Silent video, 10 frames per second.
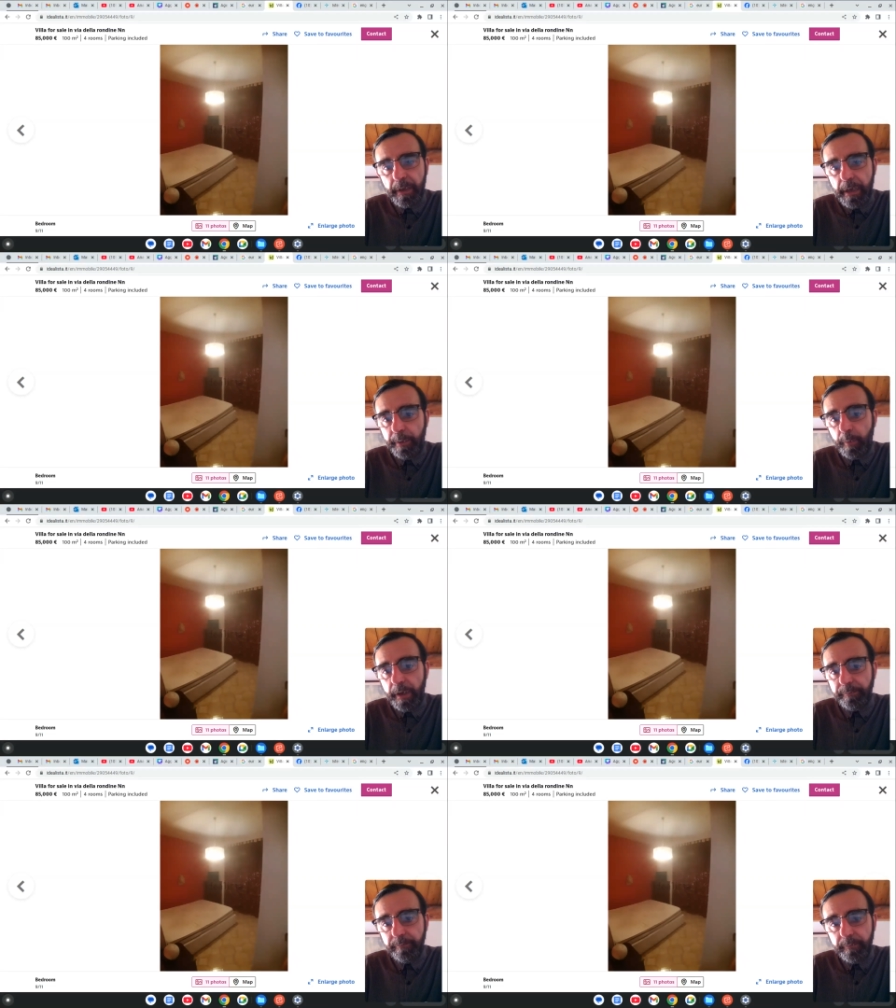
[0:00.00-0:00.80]

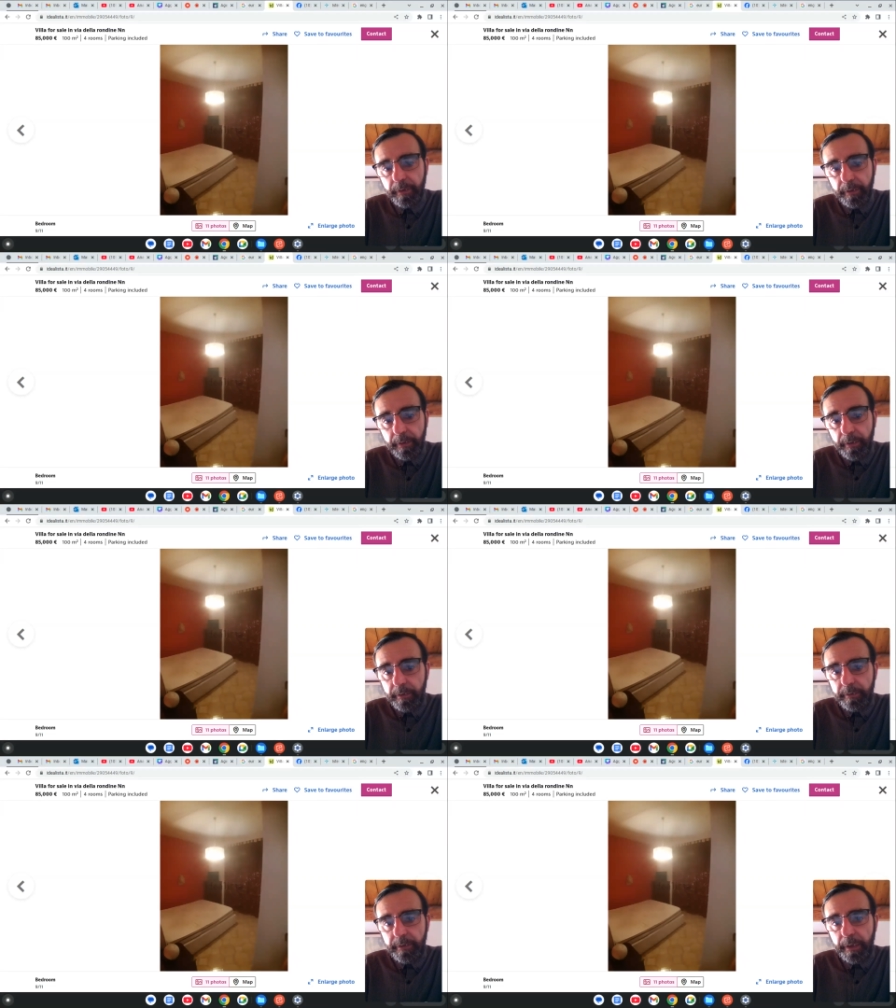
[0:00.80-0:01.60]
Anyway,
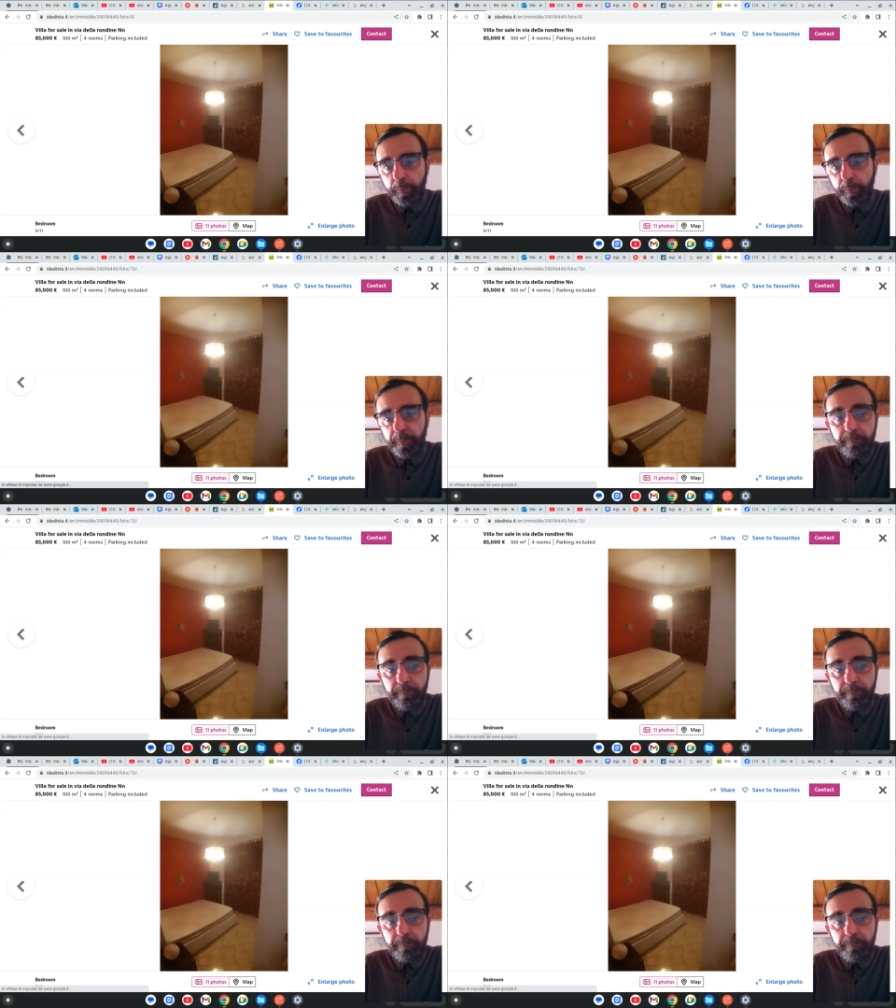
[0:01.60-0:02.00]
they could